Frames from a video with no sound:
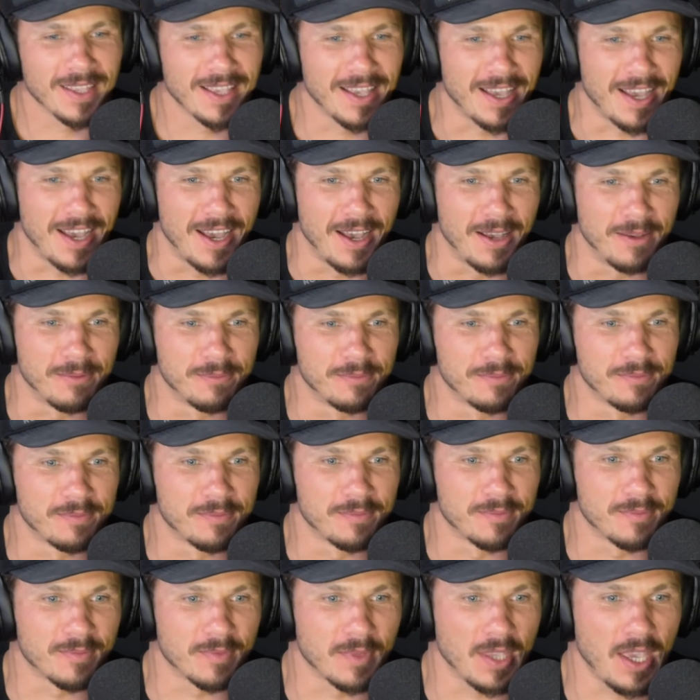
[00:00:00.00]
um,
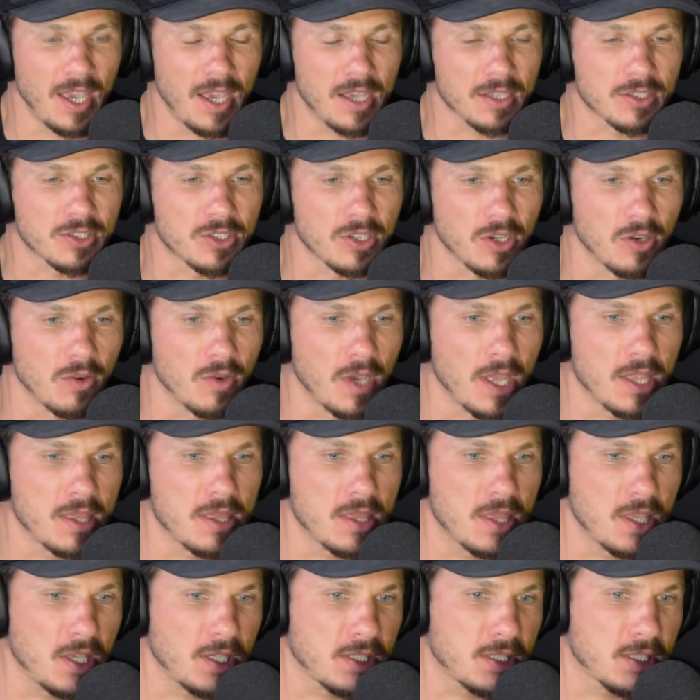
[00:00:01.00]
yeah. So,
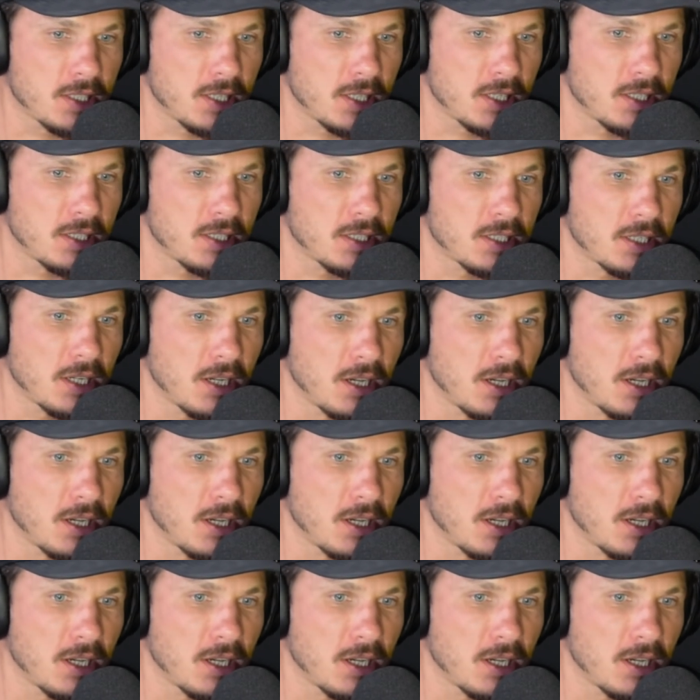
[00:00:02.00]
and this is,